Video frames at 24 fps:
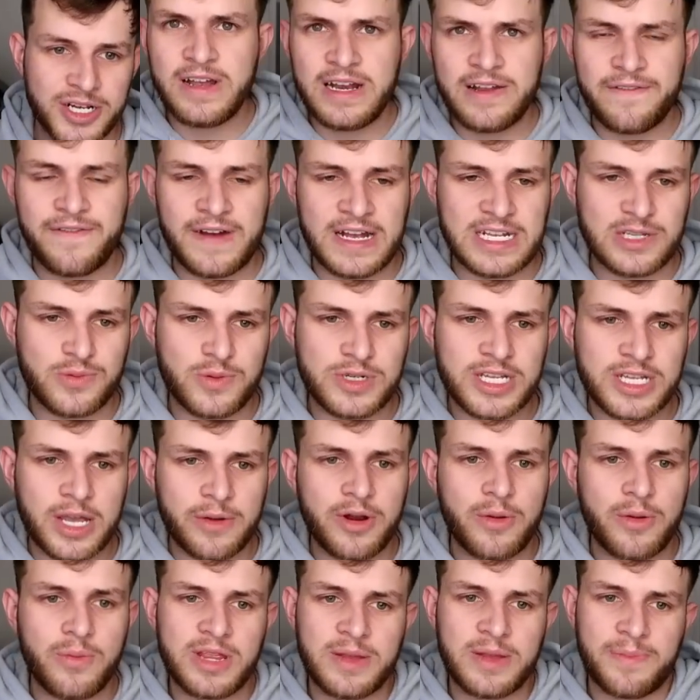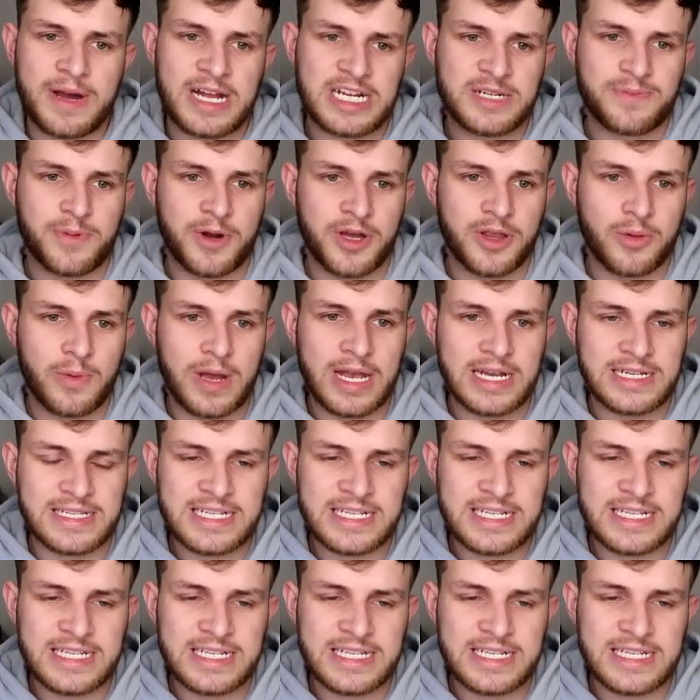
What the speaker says: Villa fans, what's going on with the badge, by the way?